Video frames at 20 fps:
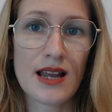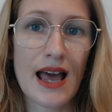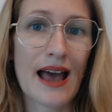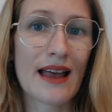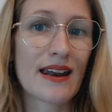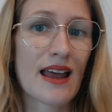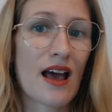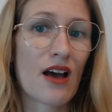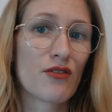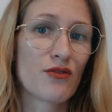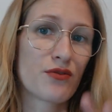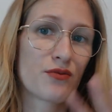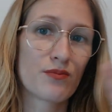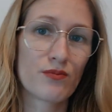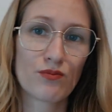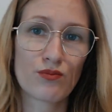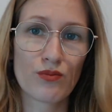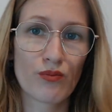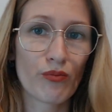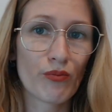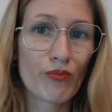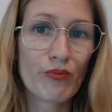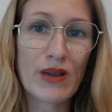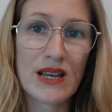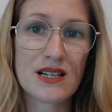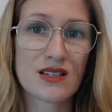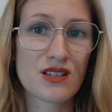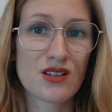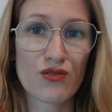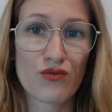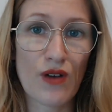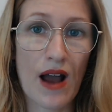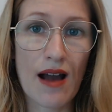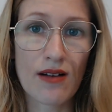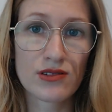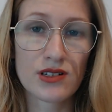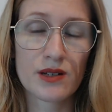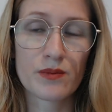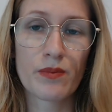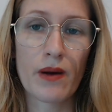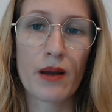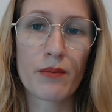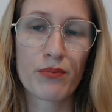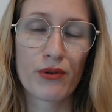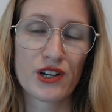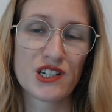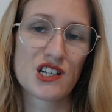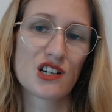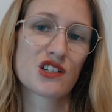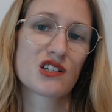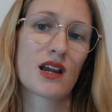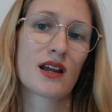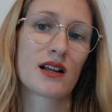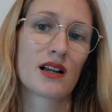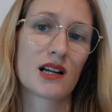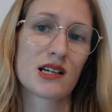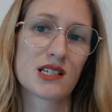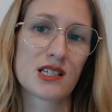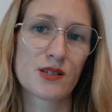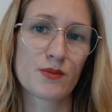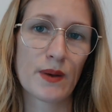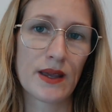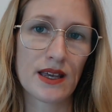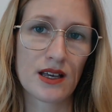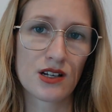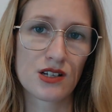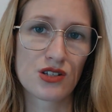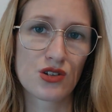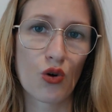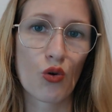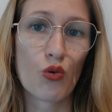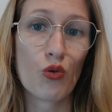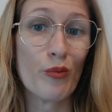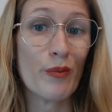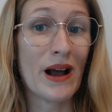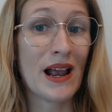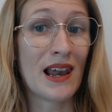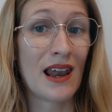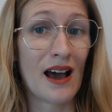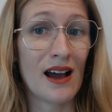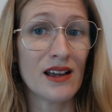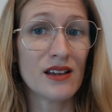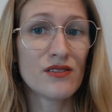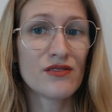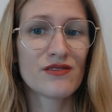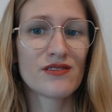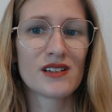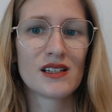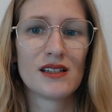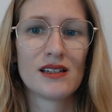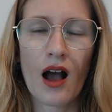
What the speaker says: and have been surrounded by British English speakers all my life.